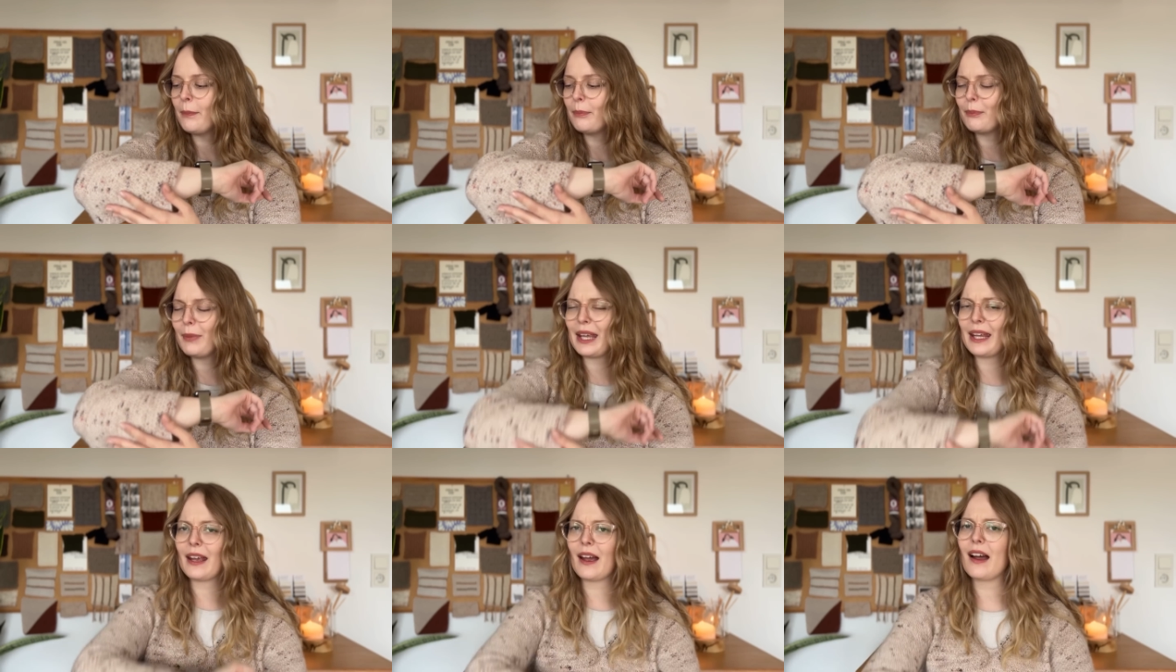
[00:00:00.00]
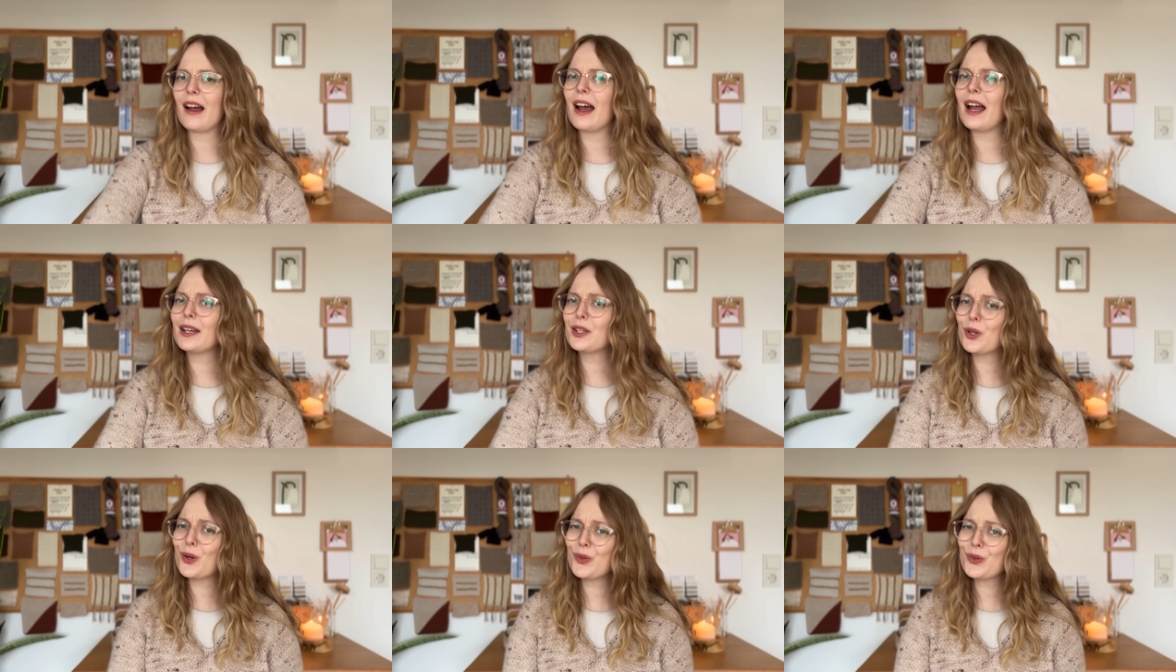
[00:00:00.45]
But yeah, I
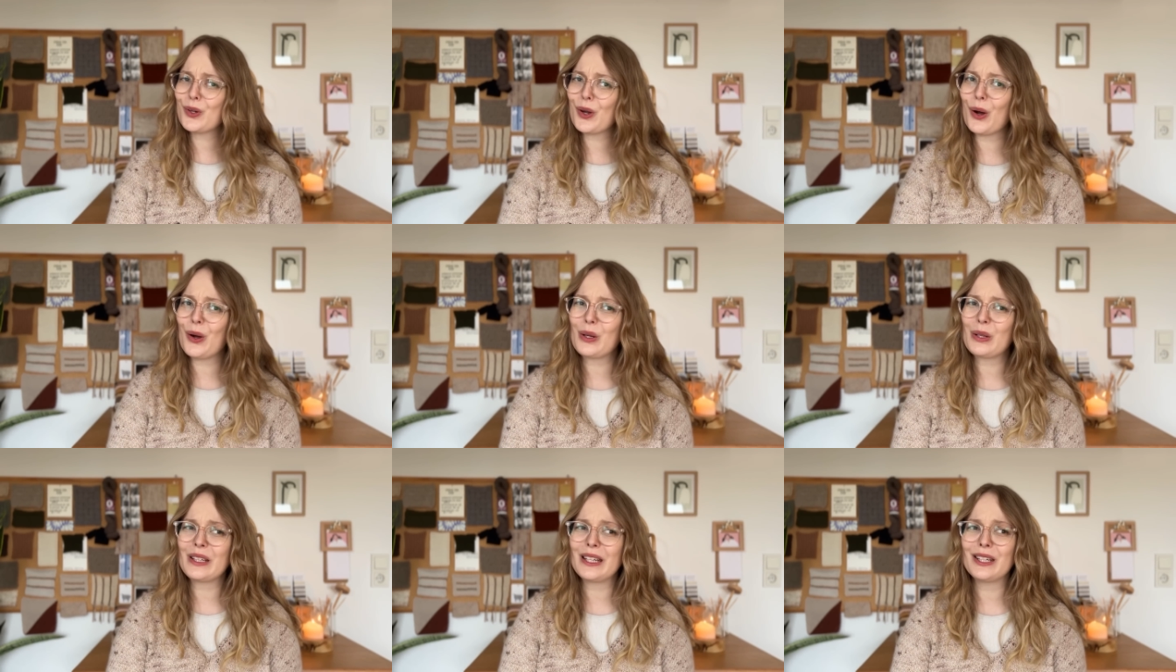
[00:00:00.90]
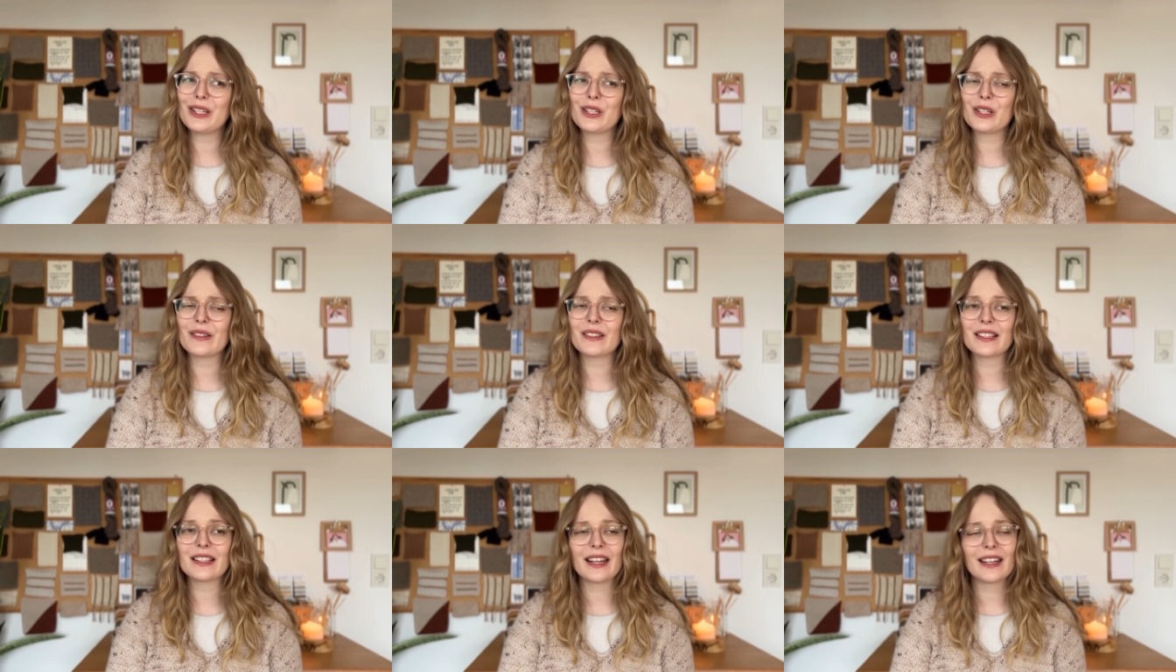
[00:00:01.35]
told Collie, she
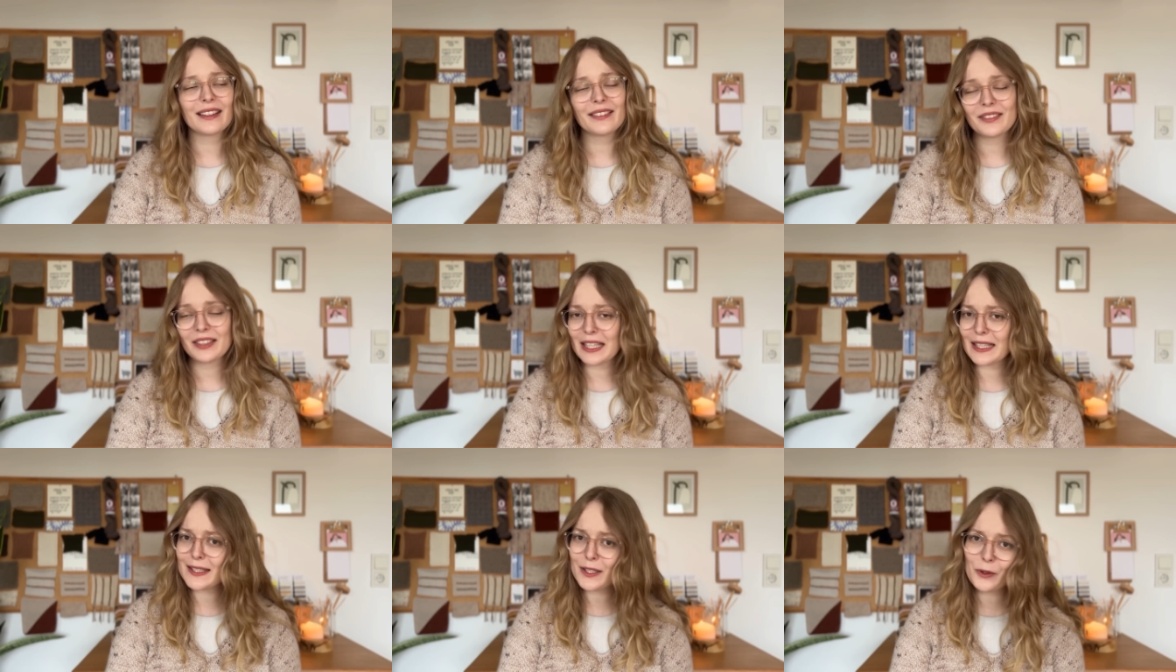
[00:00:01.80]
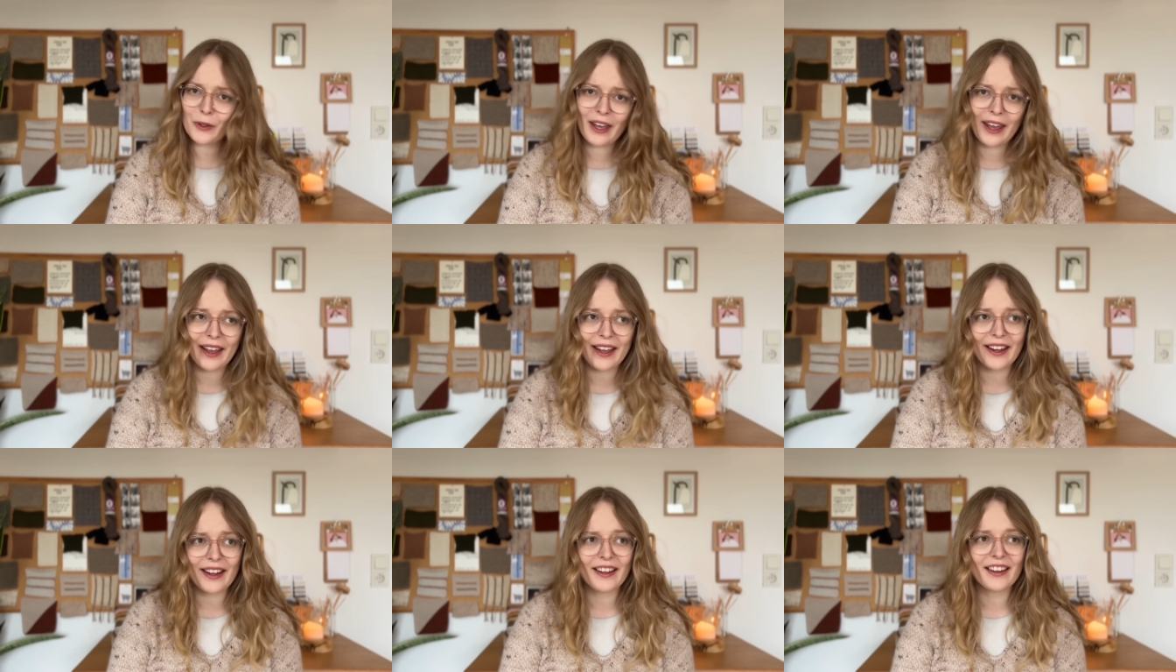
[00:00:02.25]
was like, it's
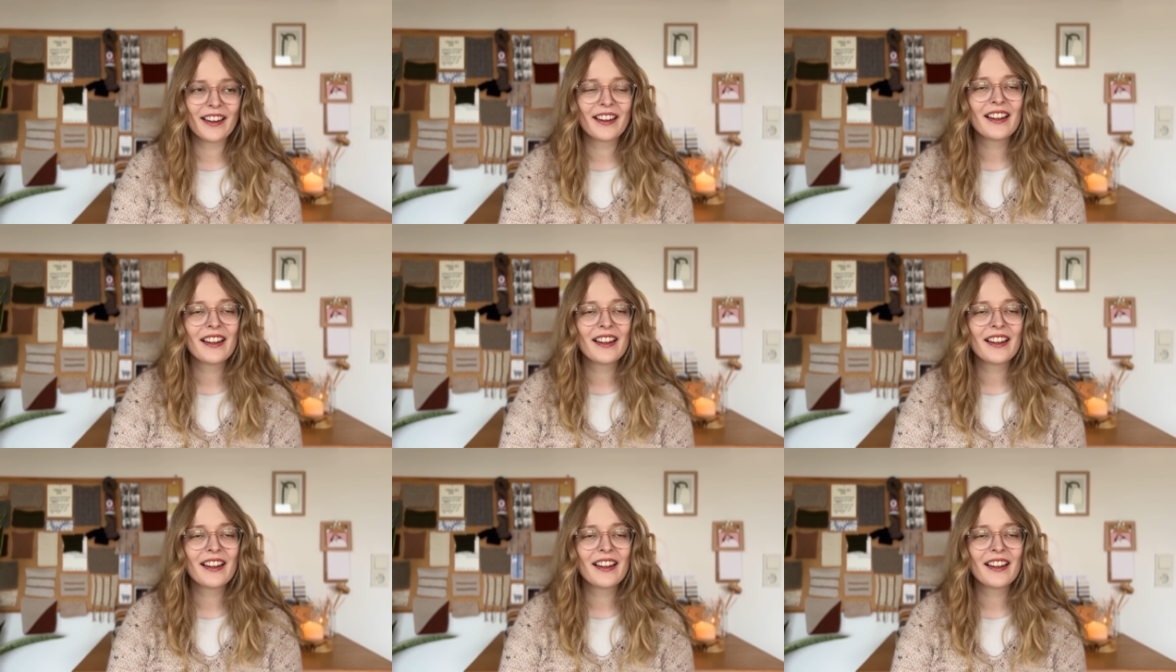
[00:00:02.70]
okay.